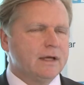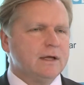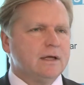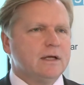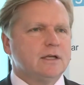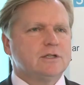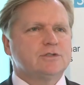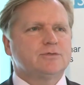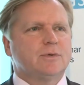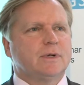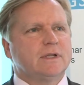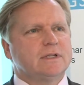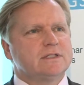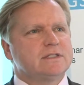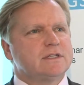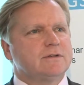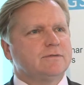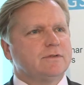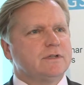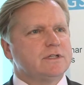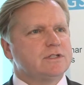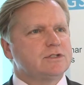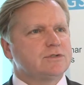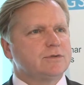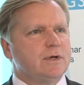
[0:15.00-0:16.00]
is
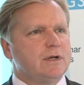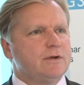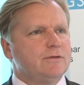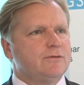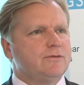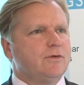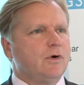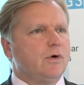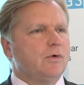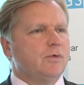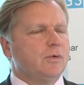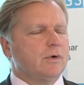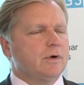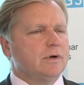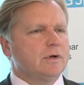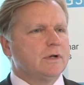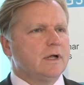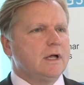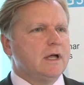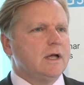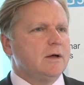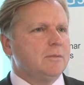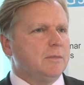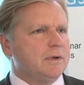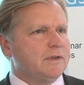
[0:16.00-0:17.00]
relatively straightforward,
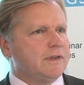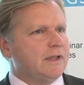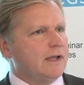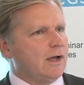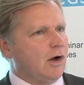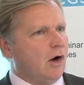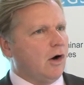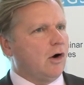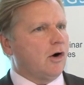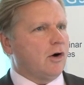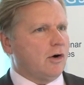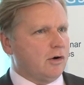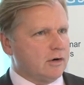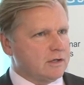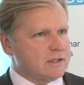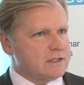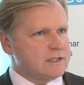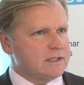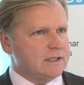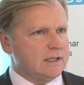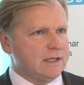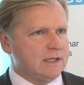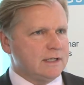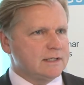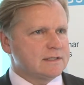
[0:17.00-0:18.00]
but the
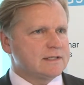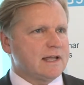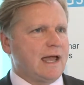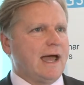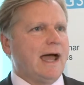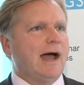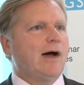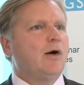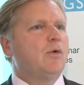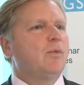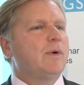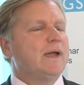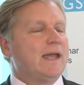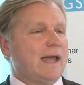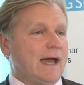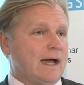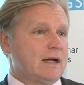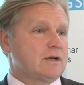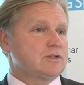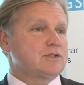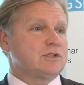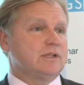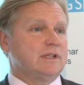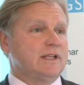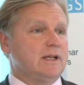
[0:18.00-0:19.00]
art is how we
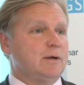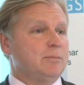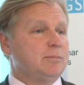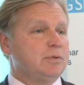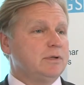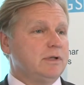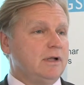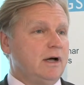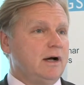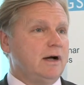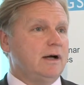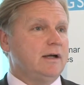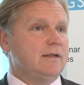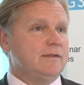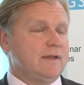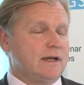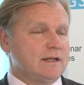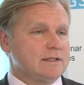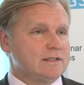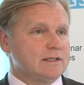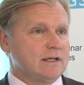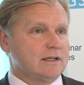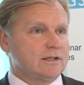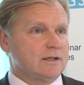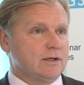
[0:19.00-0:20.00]
actually apply
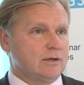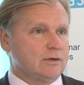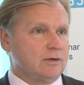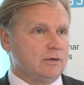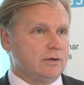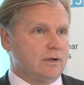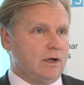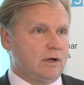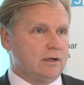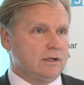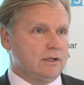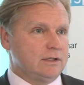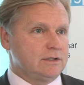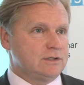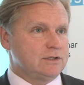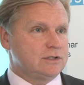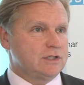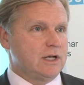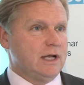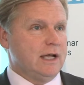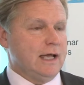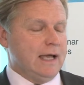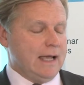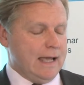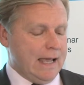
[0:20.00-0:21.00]
that technical knowledge
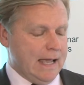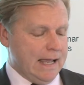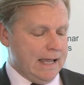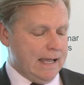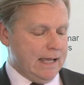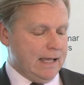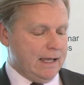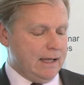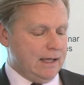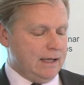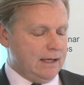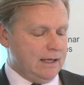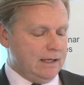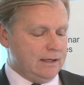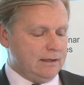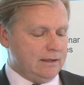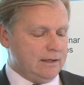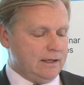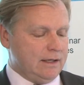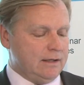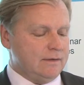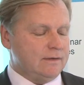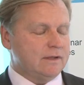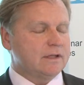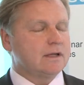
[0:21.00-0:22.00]

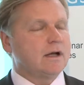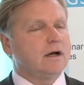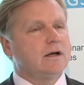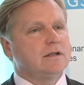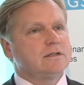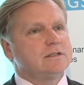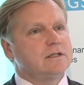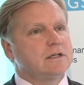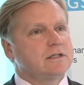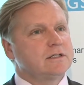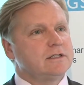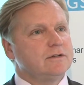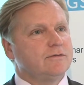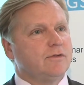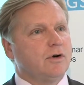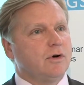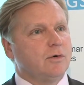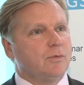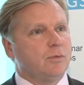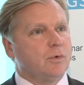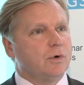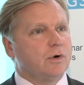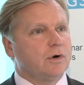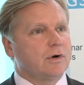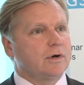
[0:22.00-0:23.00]
in the conduct of our
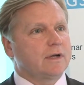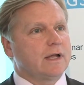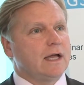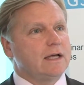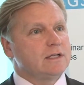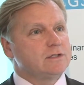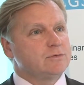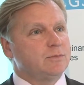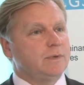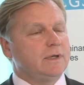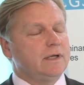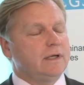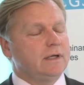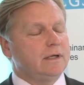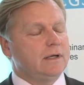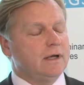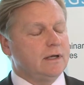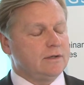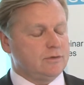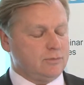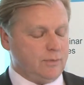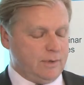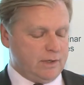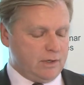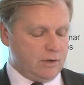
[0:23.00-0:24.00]
work as
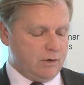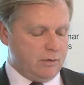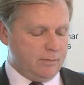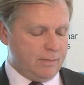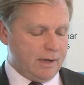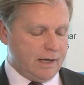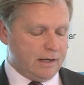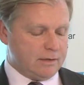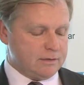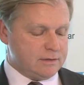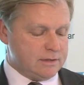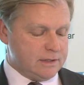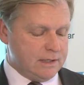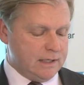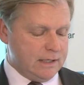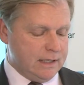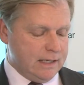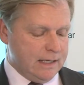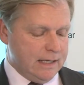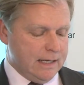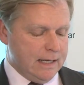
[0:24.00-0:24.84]
we go about it.